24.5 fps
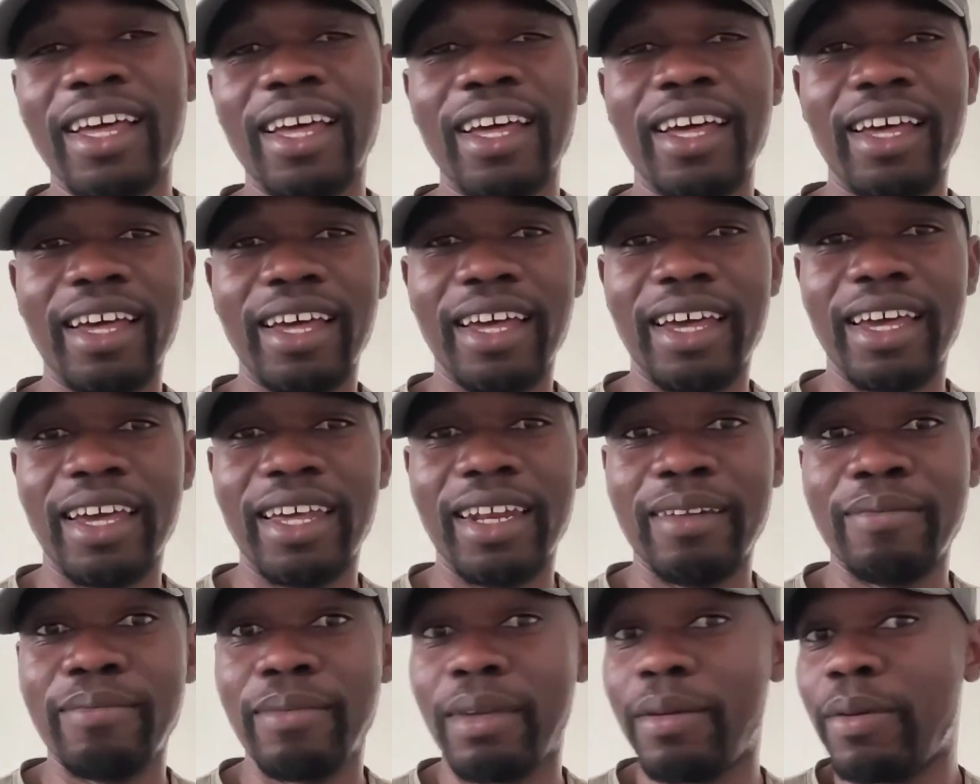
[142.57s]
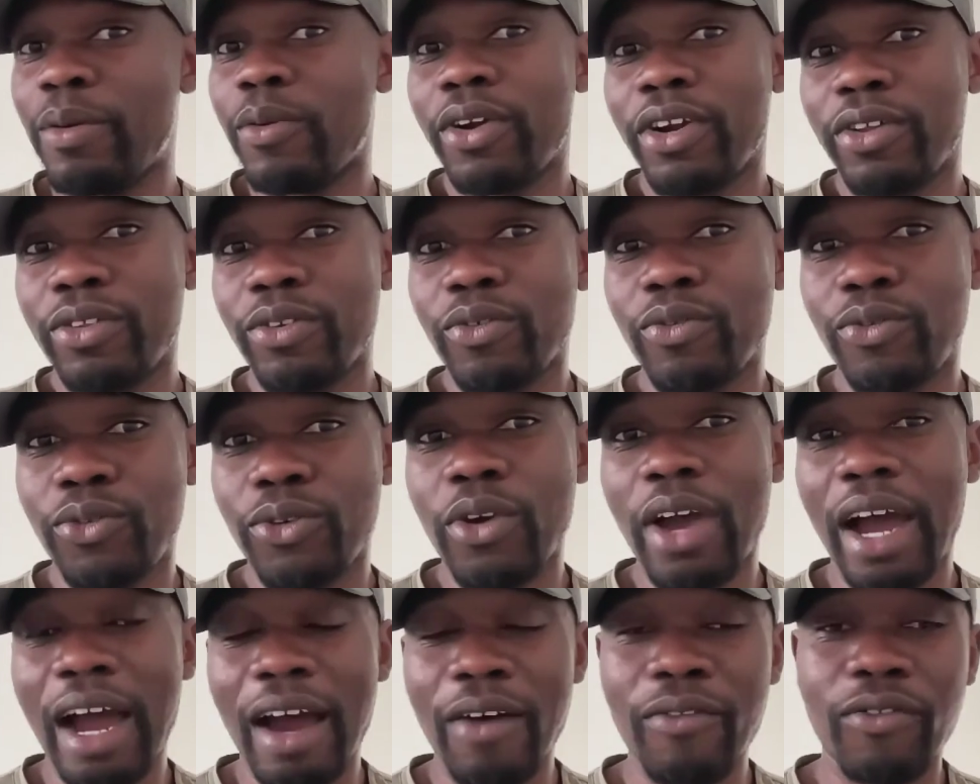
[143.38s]
And maybe one of the few
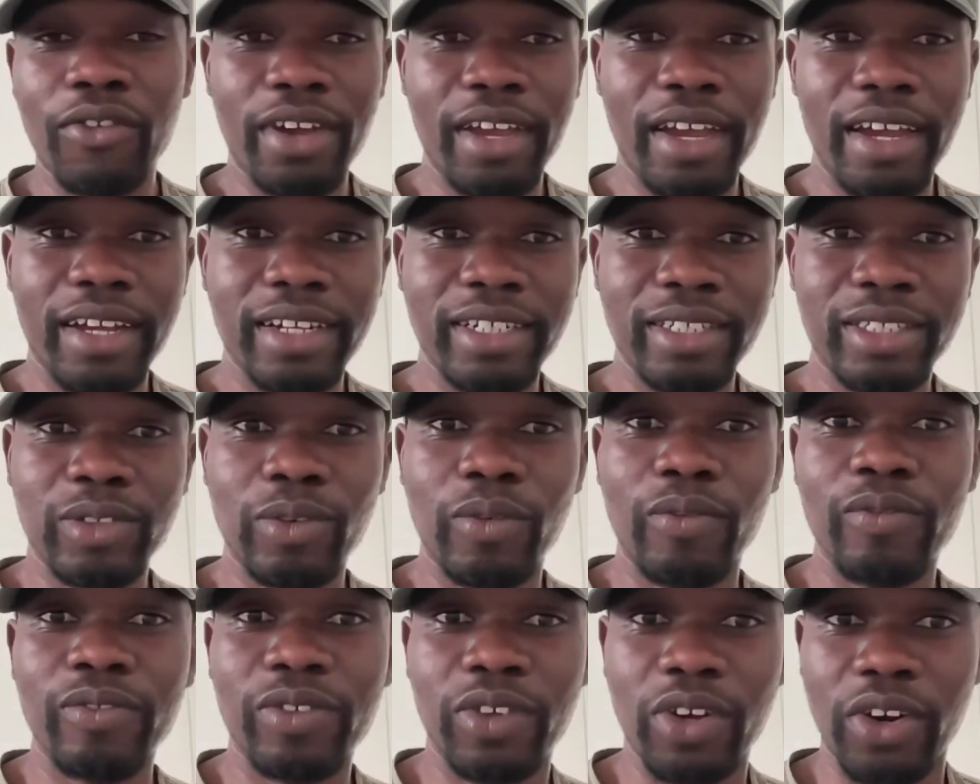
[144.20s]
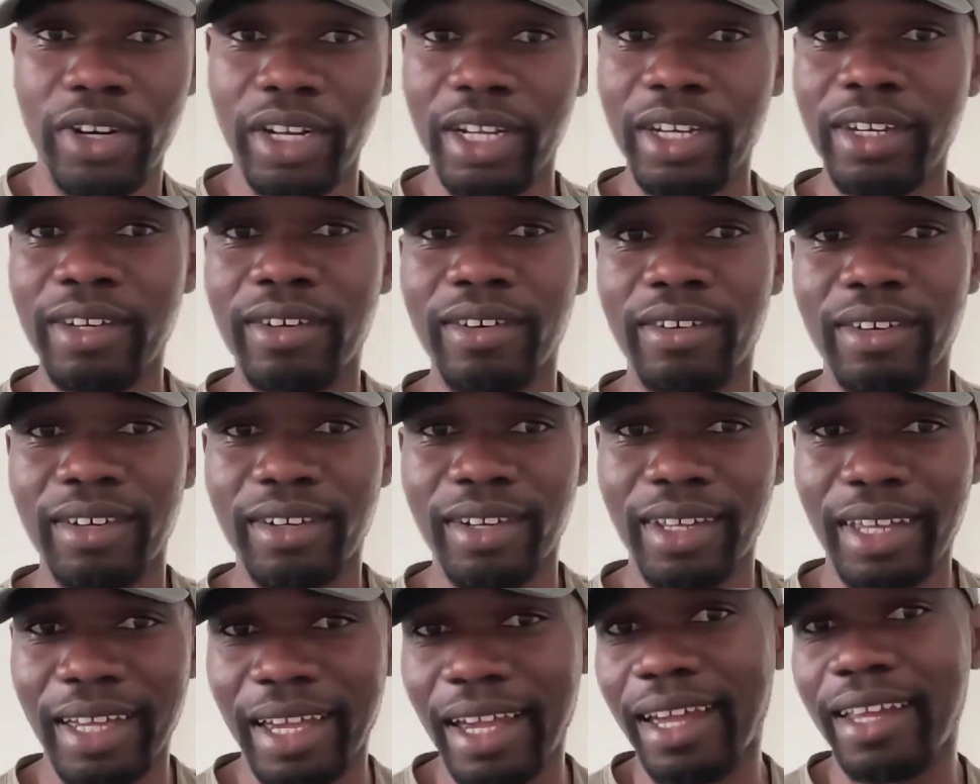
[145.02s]
Africans who've done it
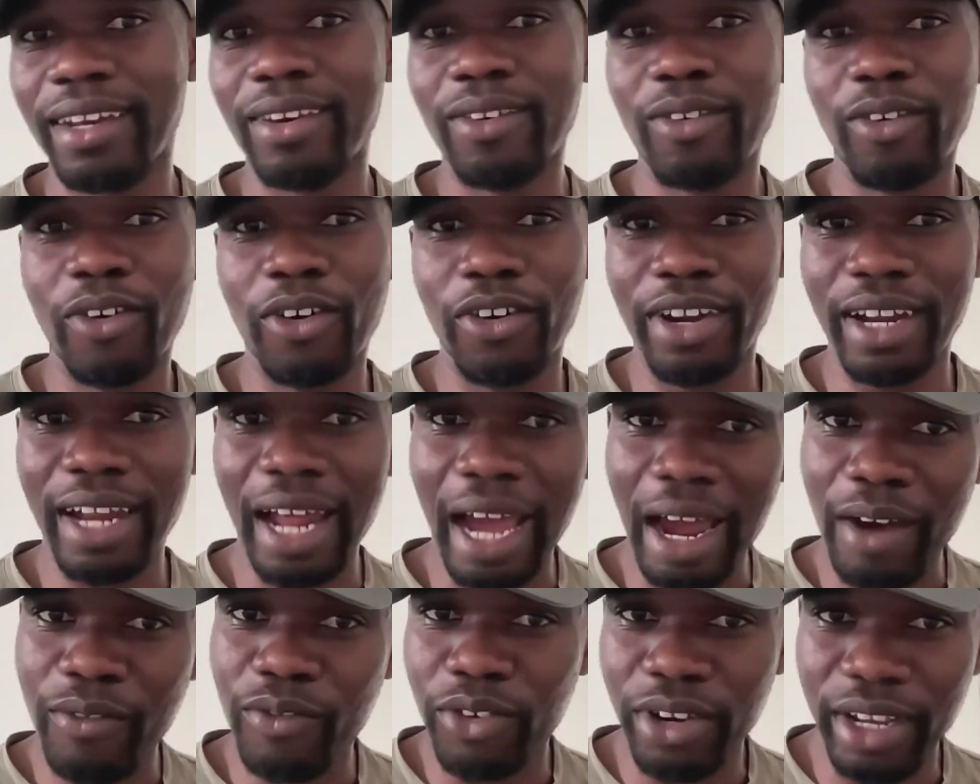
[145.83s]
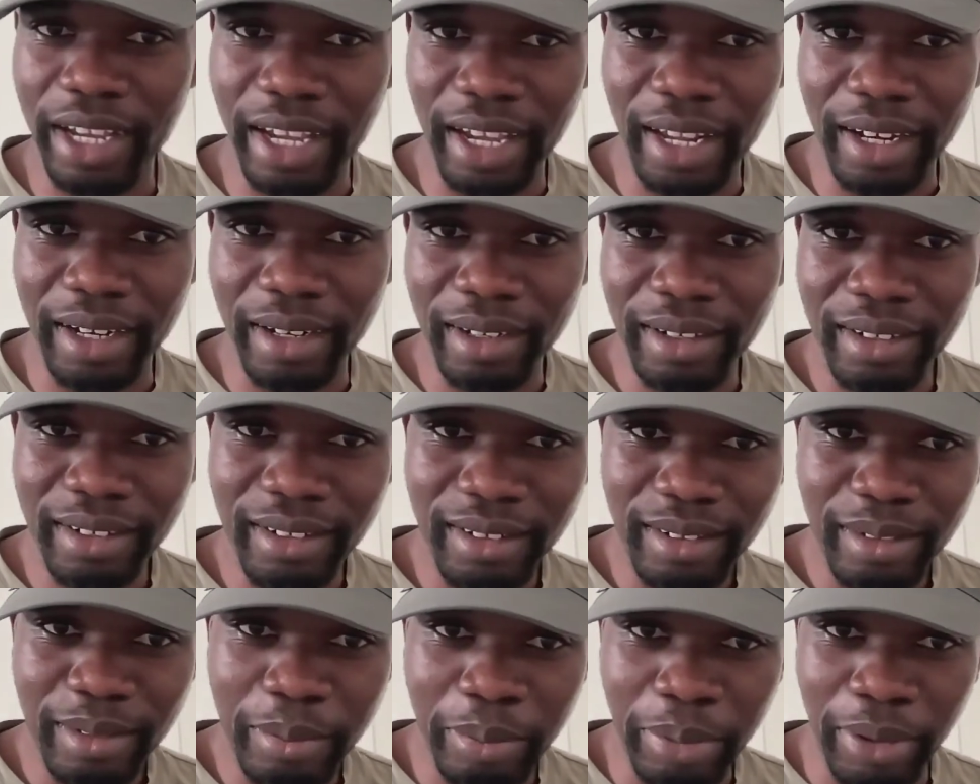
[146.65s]
again on an African
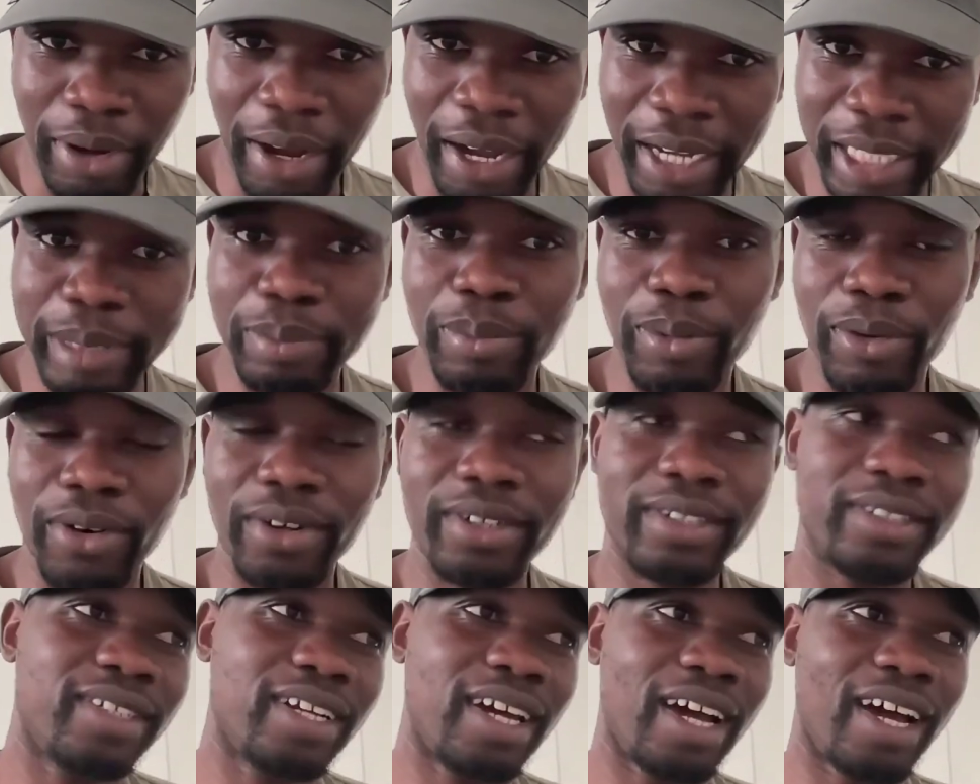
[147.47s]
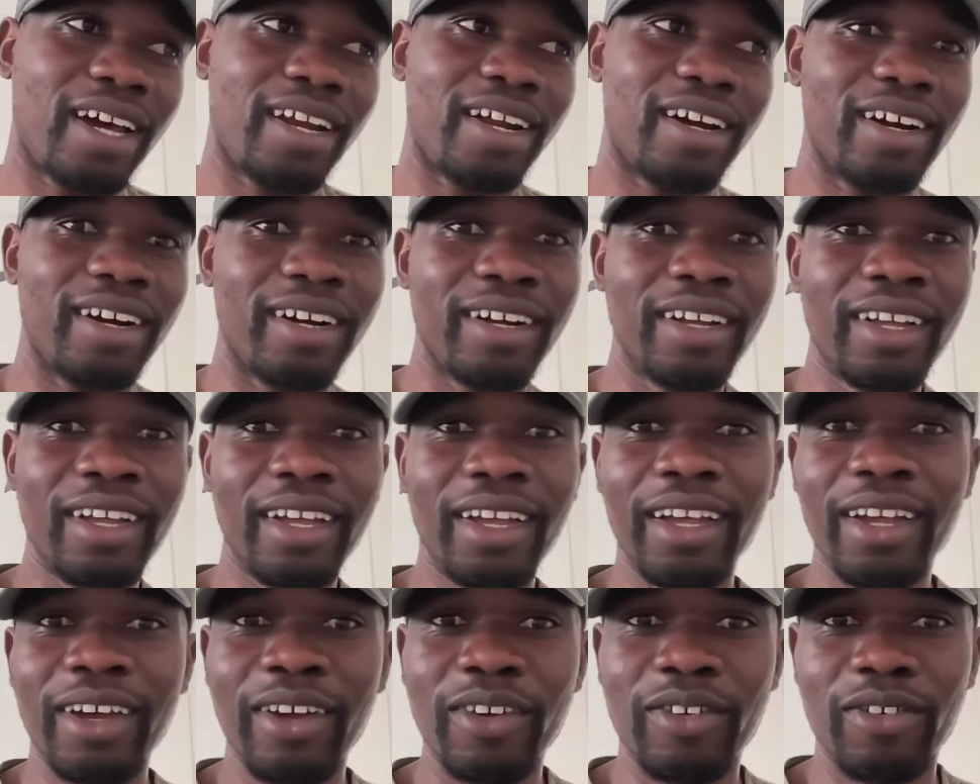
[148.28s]
passport, not
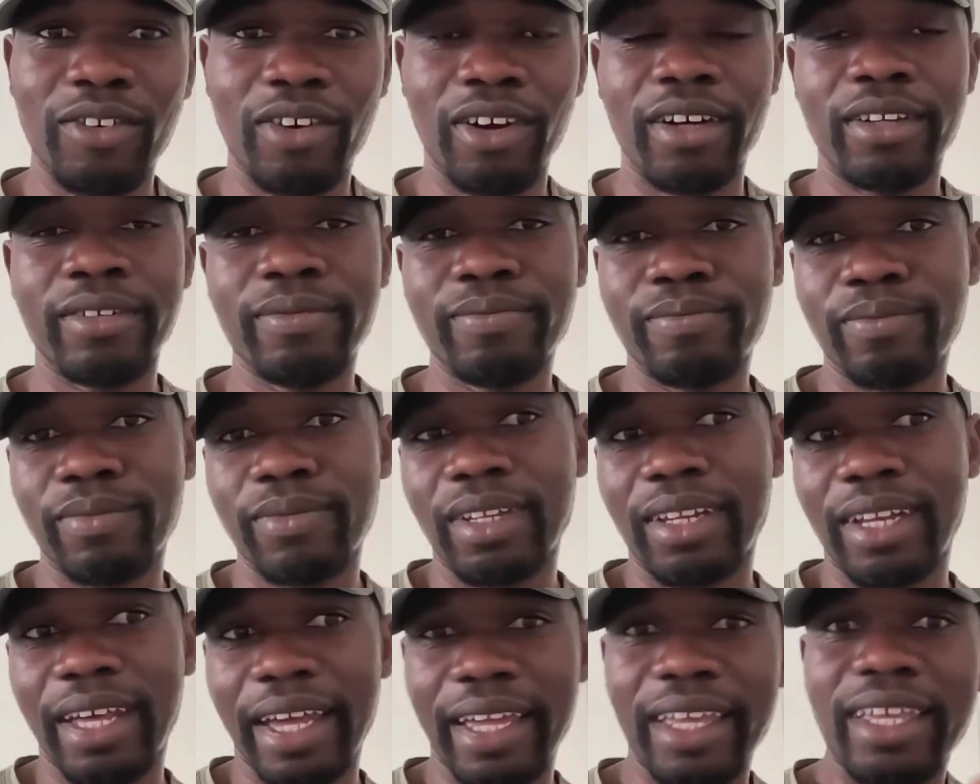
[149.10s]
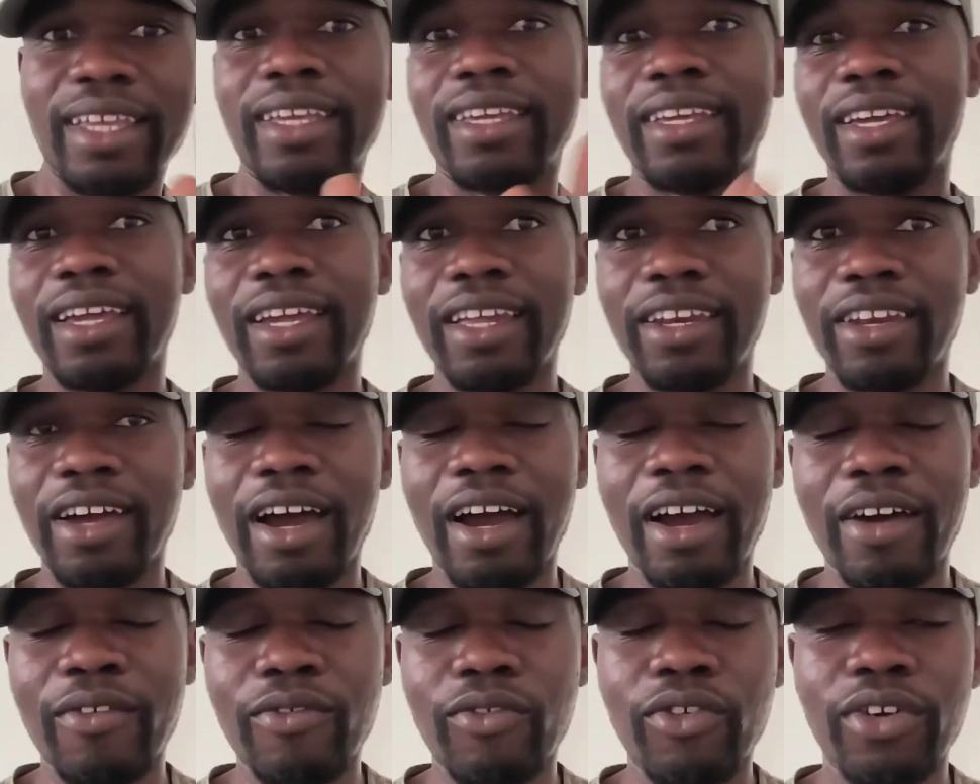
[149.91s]
like in
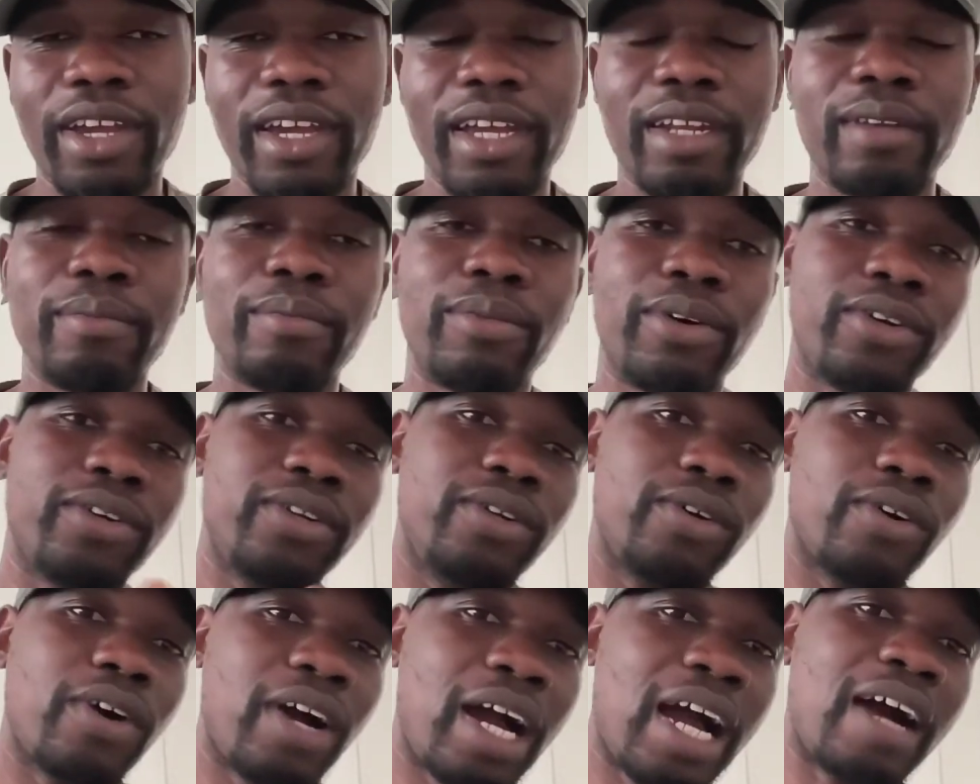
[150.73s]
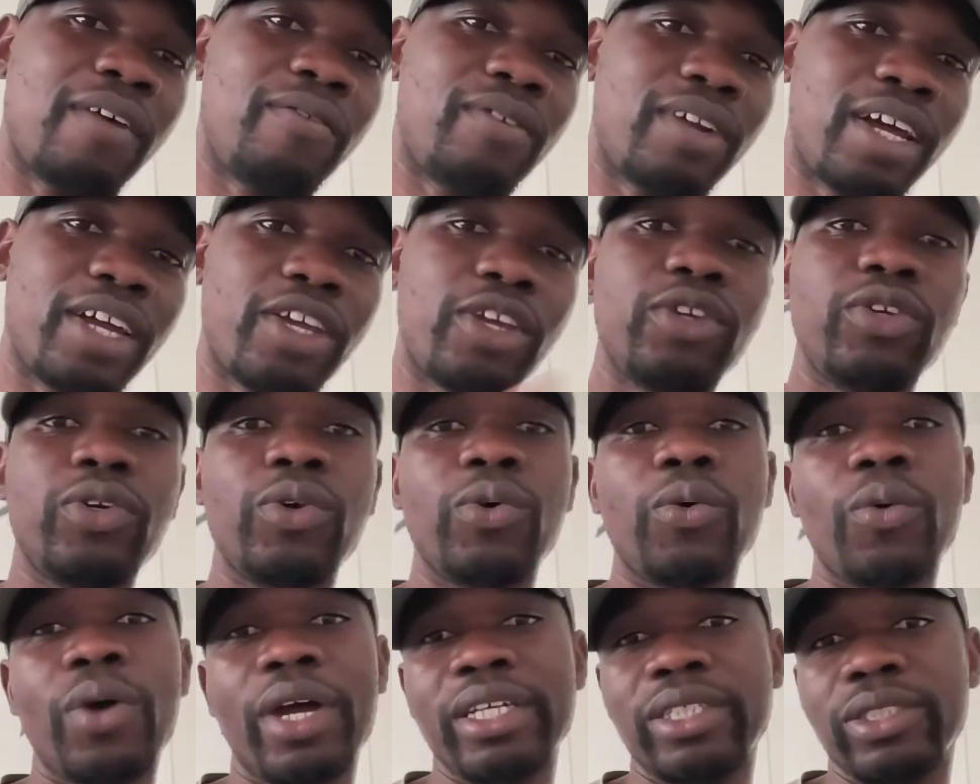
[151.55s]
African, but you have like a
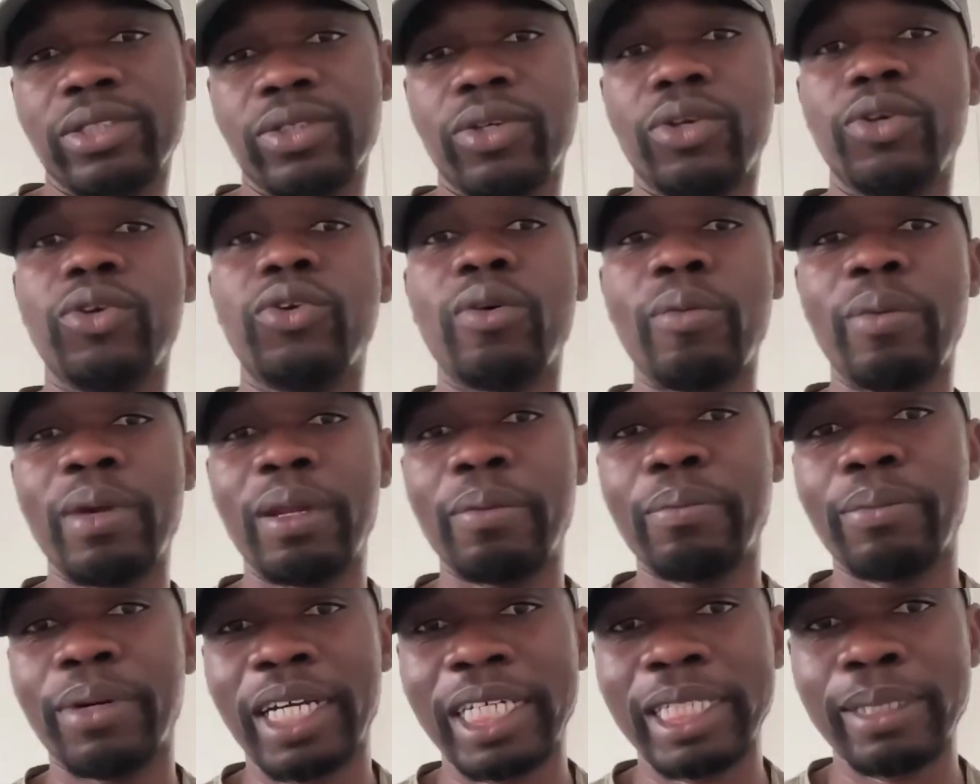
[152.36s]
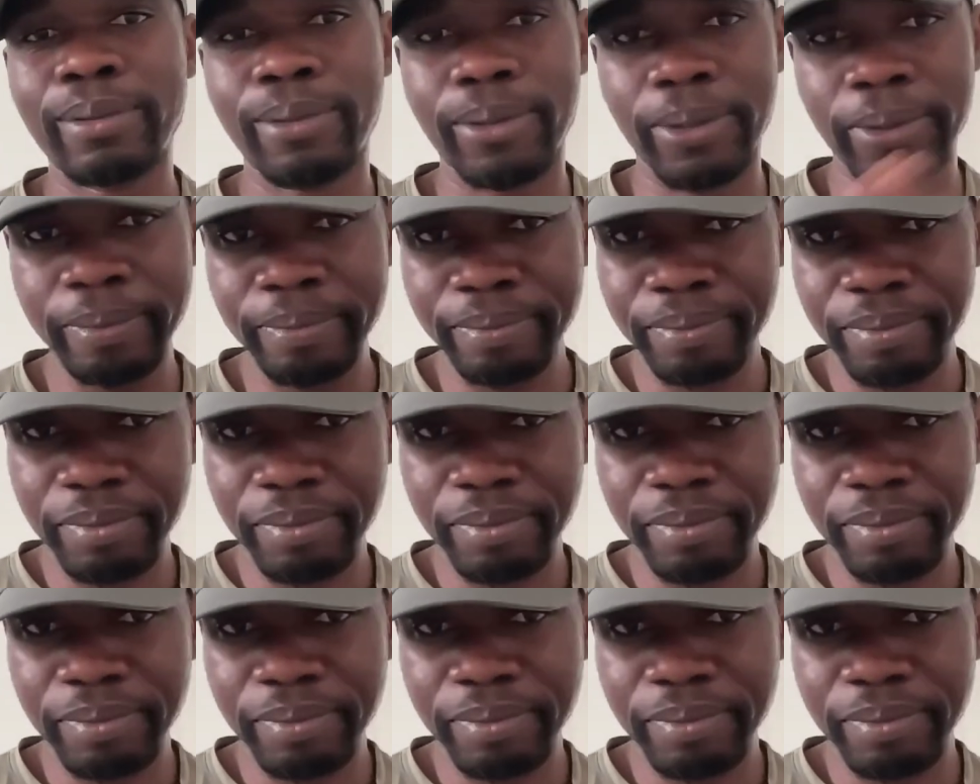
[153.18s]
US or European passport.